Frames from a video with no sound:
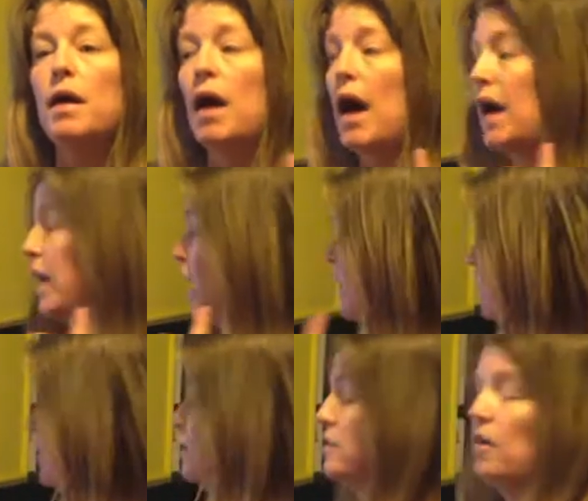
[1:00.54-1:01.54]
I got
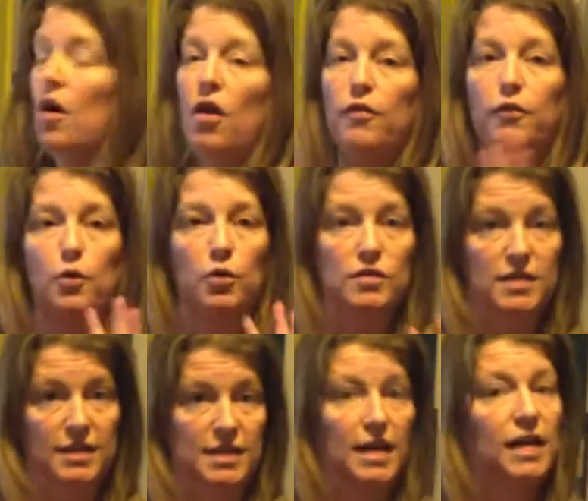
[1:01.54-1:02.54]
this all for
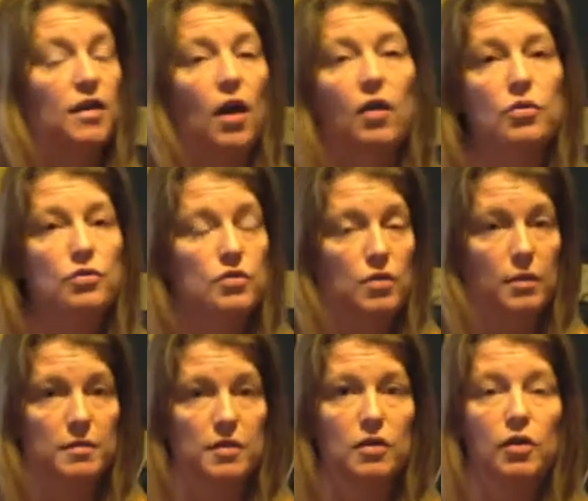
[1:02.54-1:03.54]
$68, so I
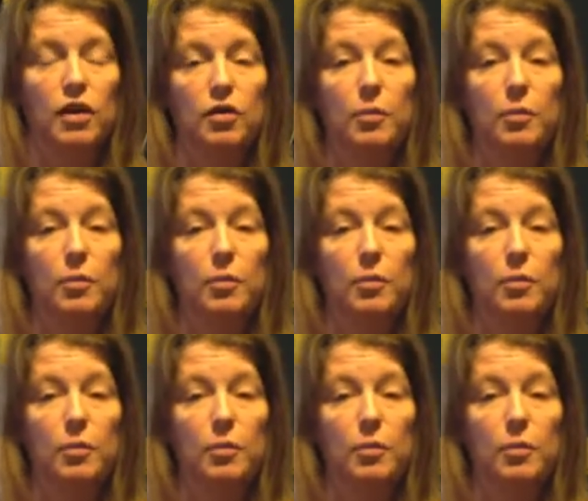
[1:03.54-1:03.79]
was a little under